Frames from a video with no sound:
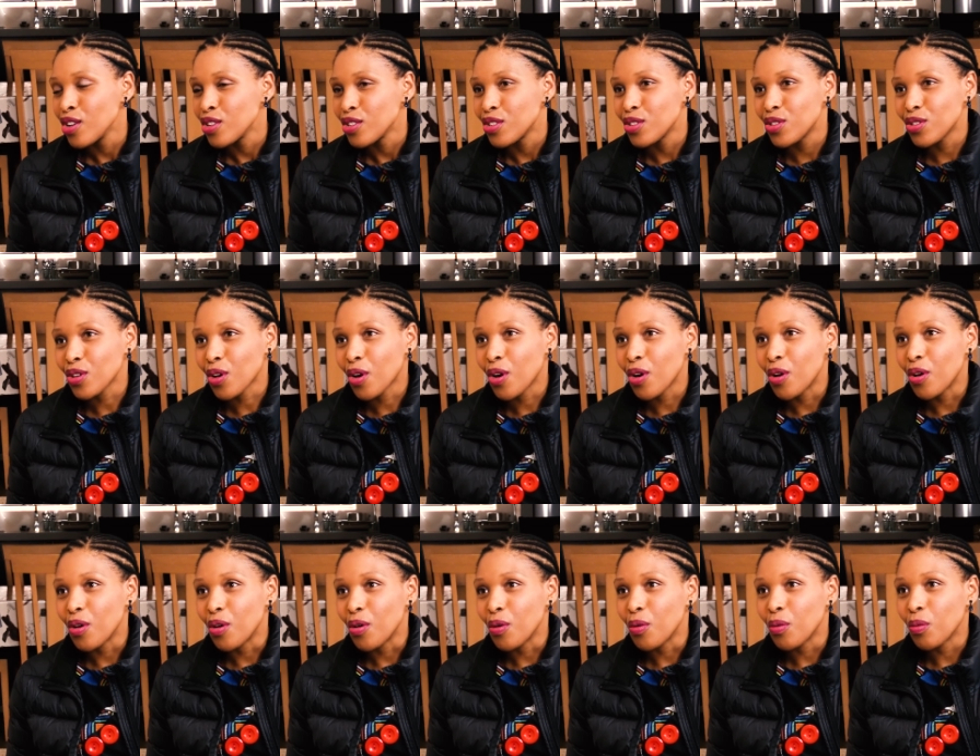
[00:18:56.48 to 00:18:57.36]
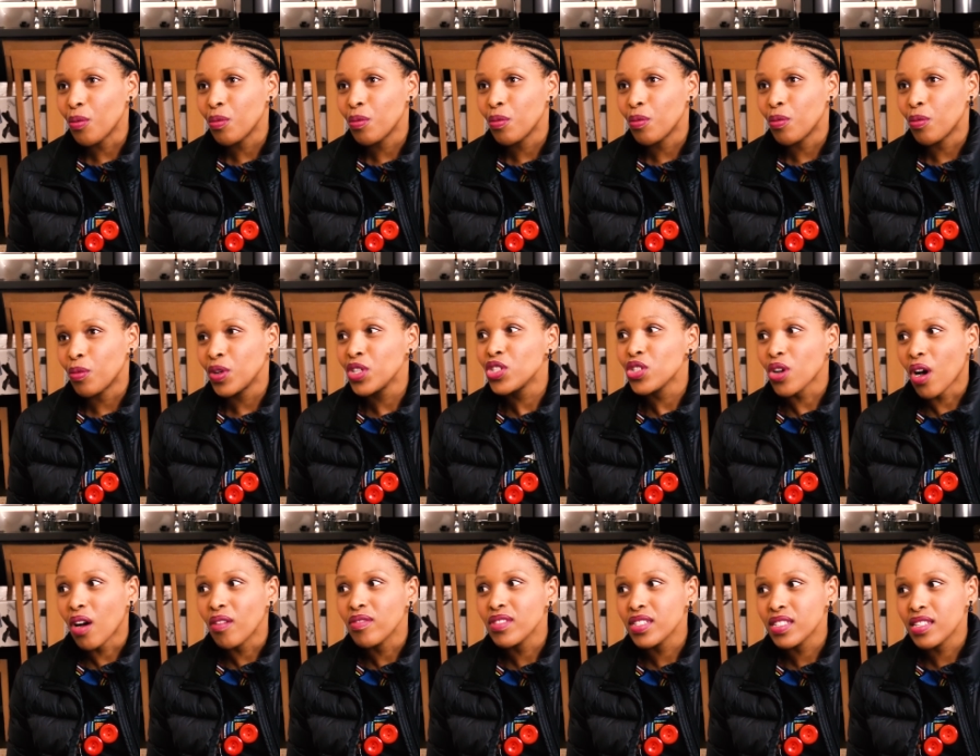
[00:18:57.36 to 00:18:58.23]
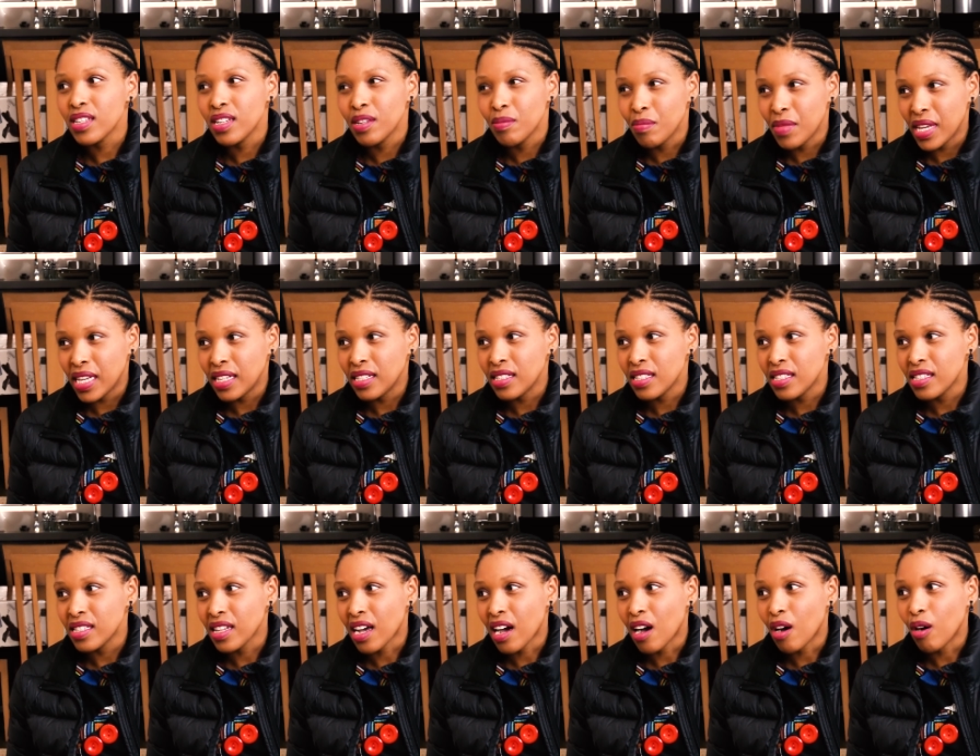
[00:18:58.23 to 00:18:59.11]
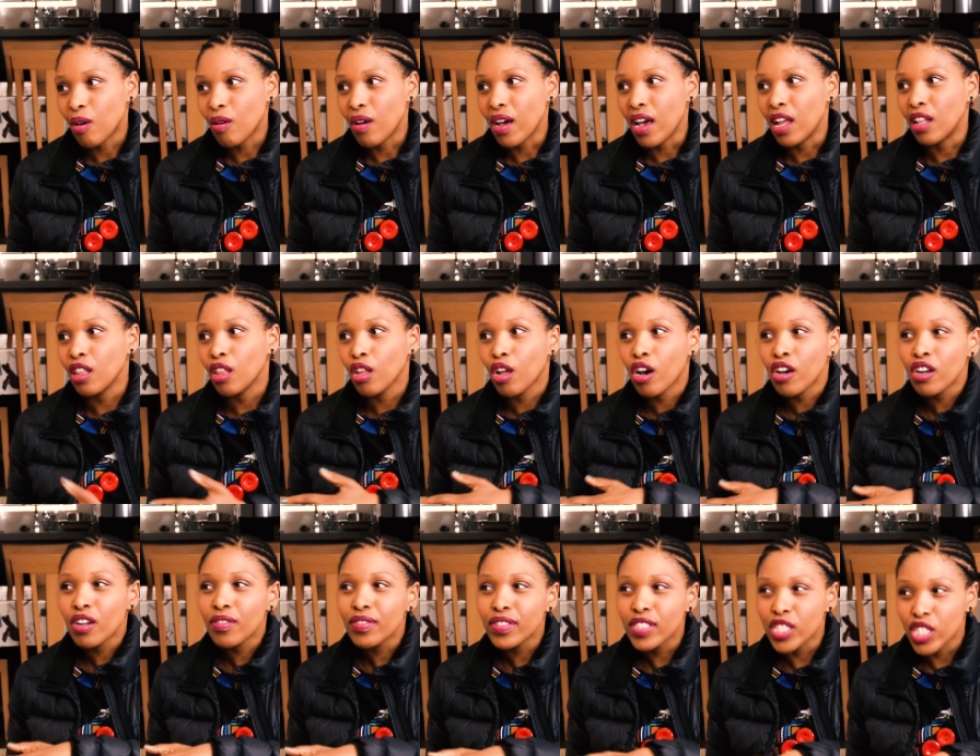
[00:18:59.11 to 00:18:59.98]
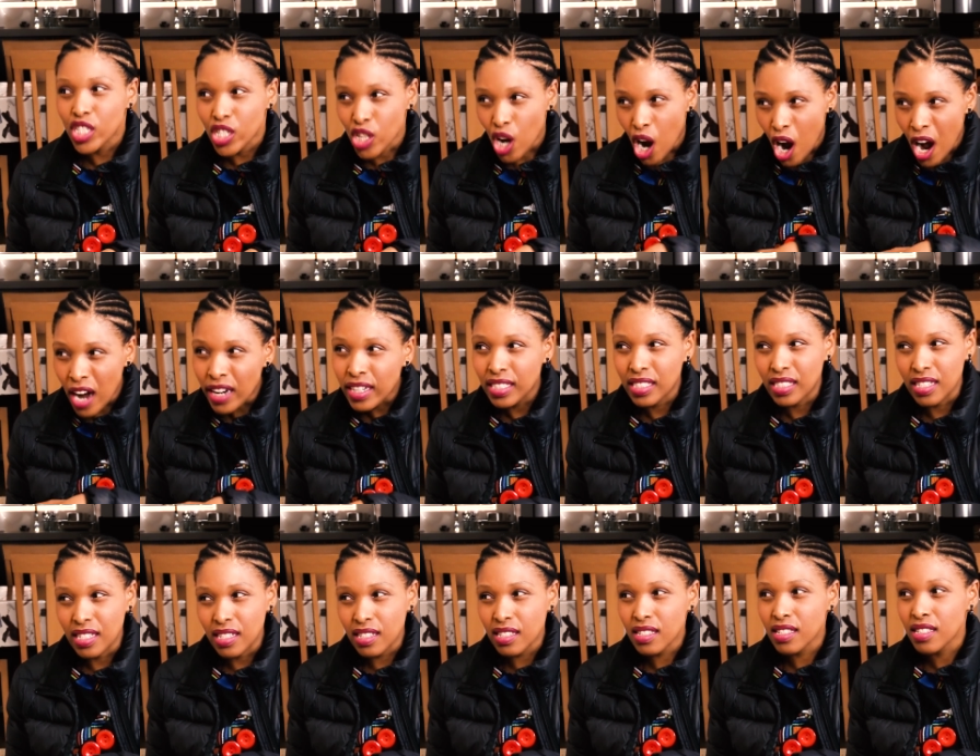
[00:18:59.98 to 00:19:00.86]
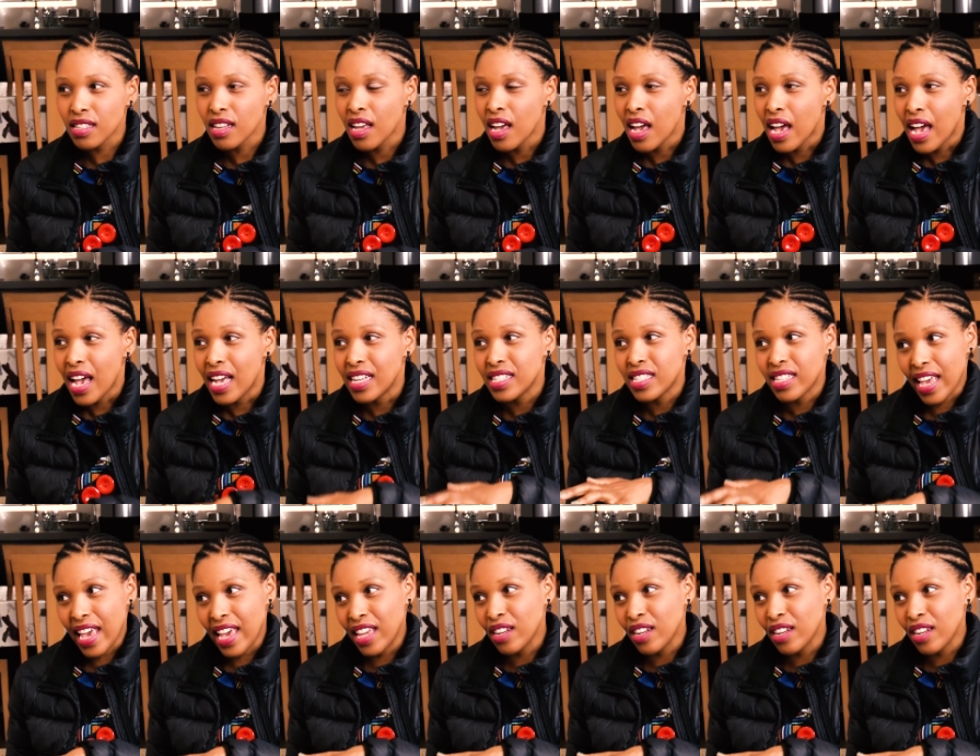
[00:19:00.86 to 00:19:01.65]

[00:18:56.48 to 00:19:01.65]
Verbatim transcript: So, which obviously means now a lot of darkness has